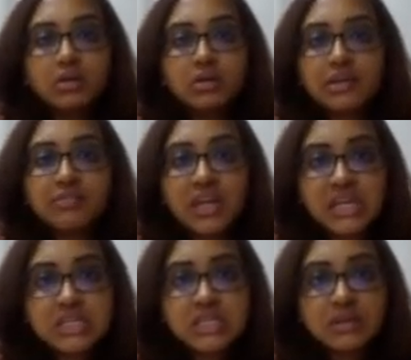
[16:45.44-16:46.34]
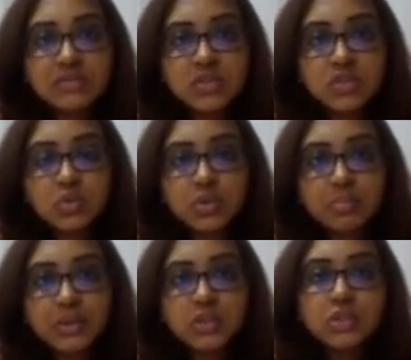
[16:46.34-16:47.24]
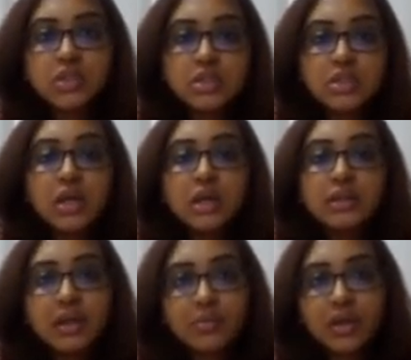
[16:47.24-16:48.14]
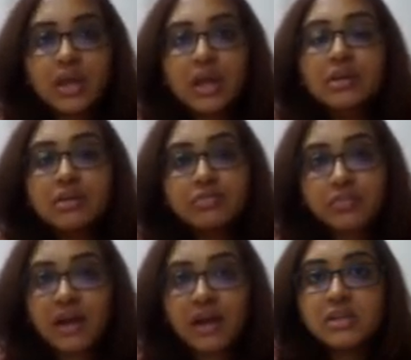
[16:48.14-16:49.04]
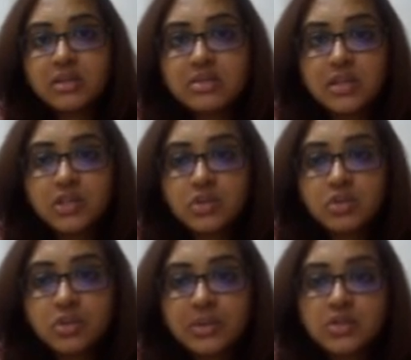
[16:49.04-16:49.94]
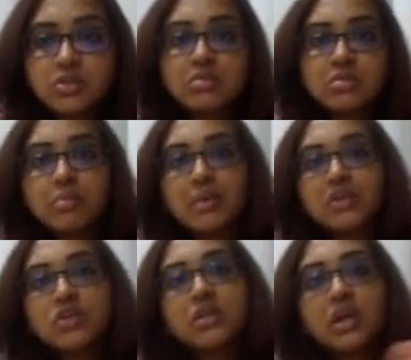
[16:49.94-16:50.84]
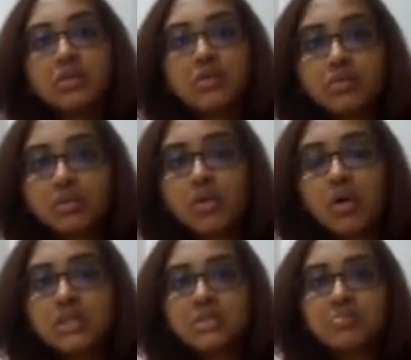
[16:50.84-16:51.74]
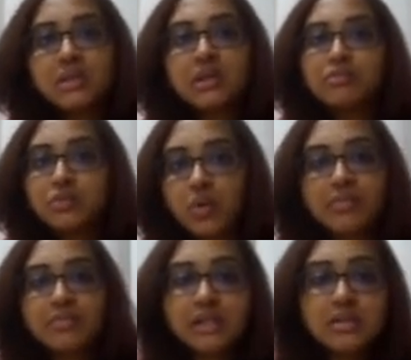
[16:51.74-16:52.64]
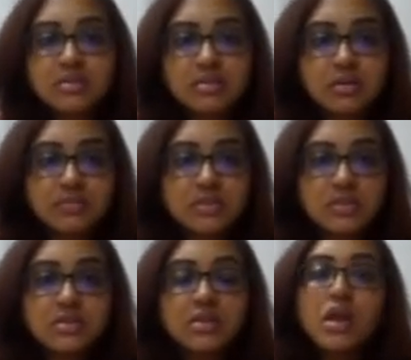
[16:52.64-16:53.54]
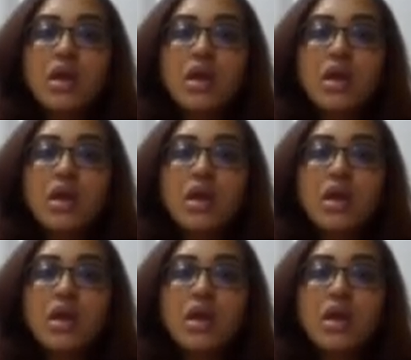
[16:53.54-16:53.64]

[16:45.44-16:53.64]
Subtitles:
give daily services to the patient, then we can give travel concession to the patient, so the patient can go to the hospital if to avail the services.